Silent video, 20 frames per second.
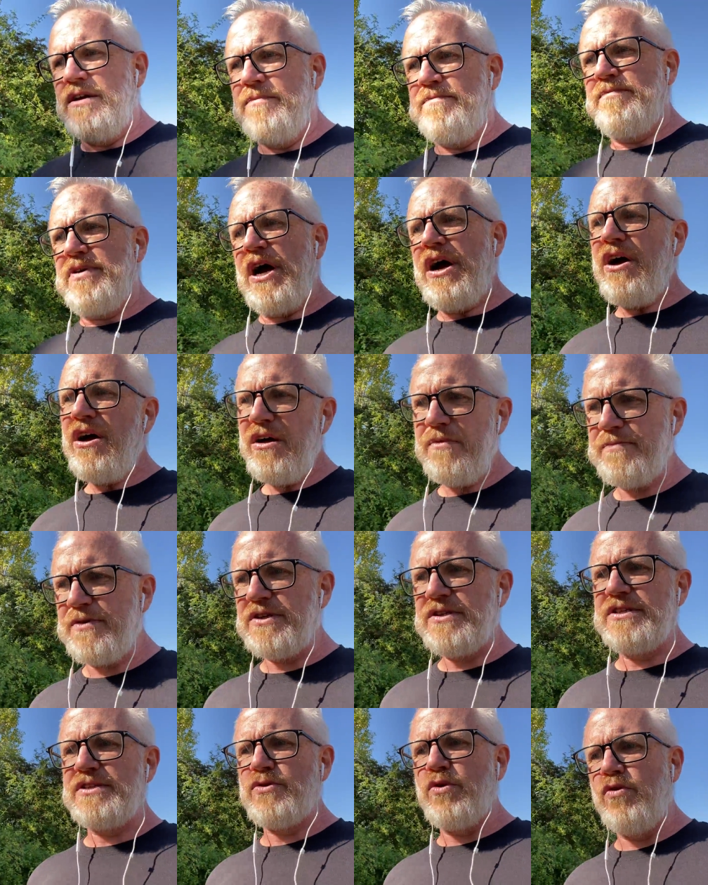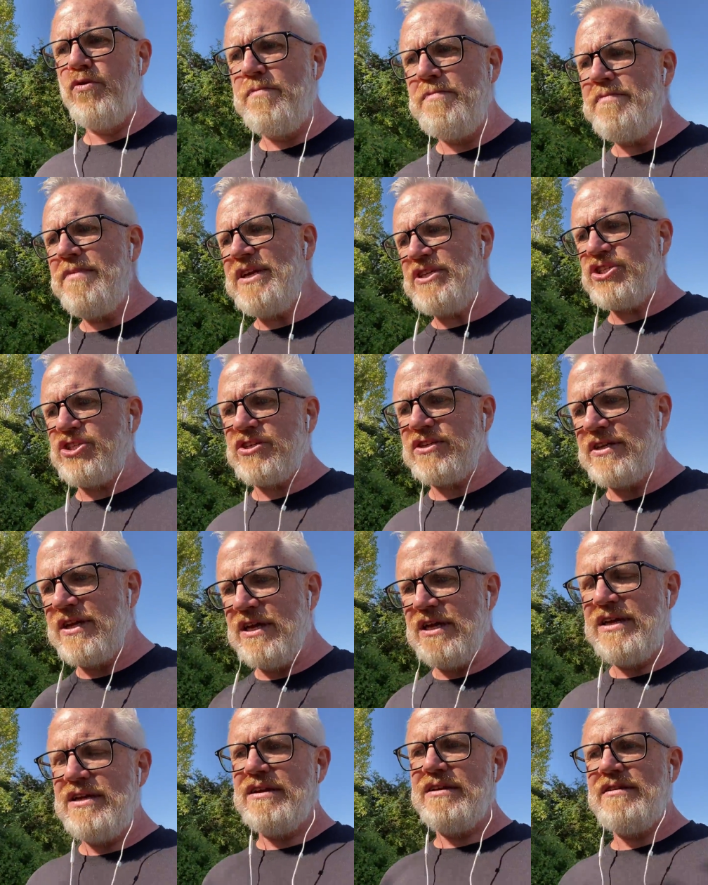purpose or mission
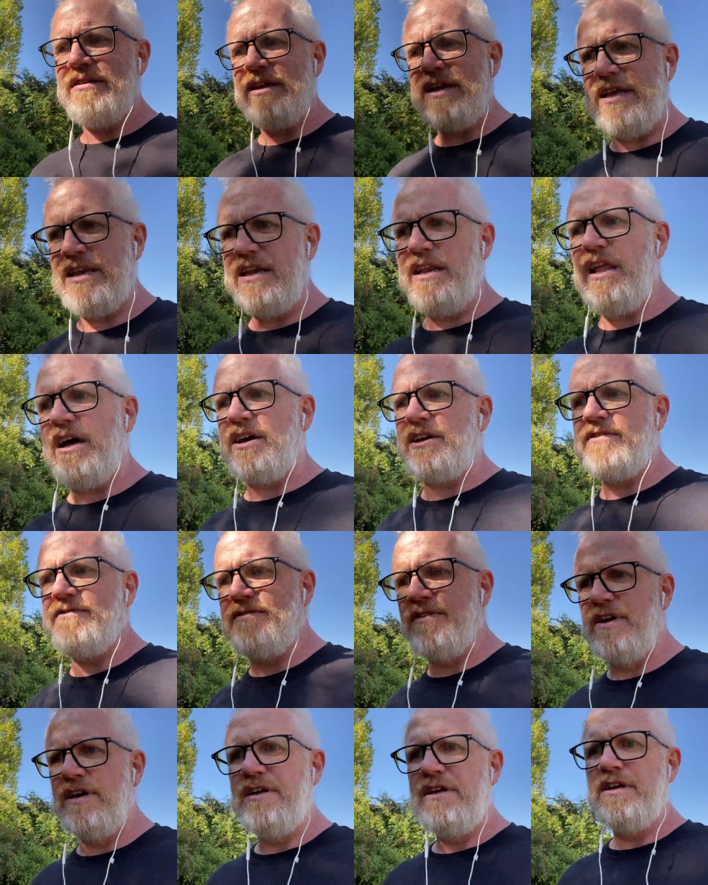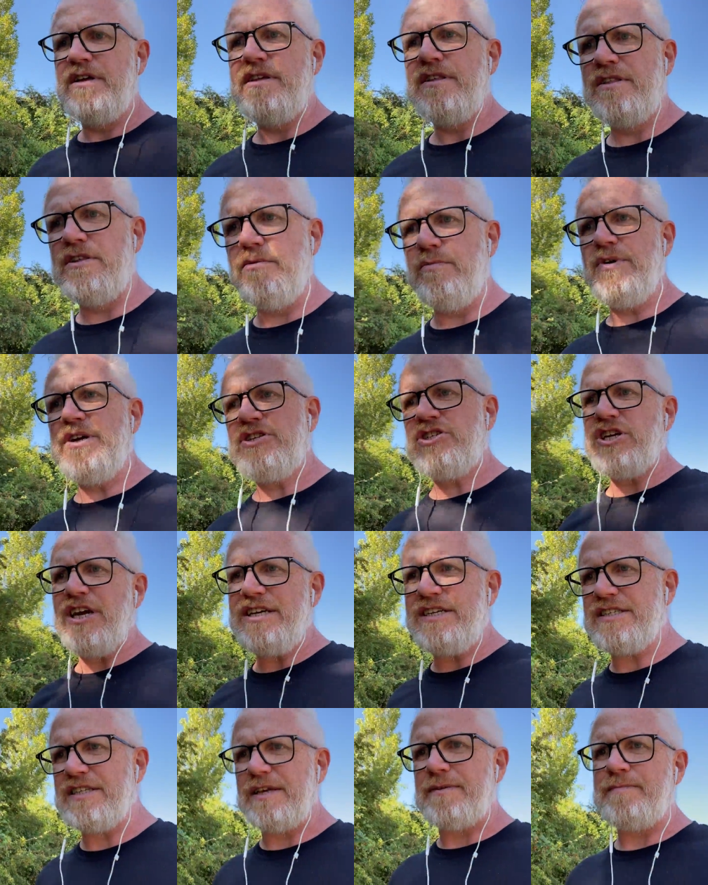in life that we're
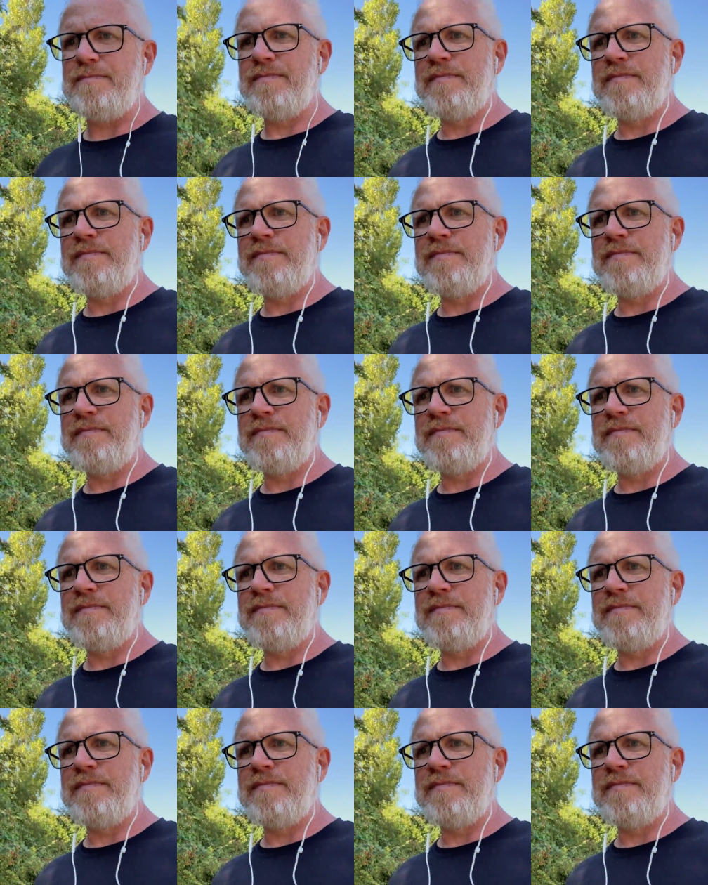chasing.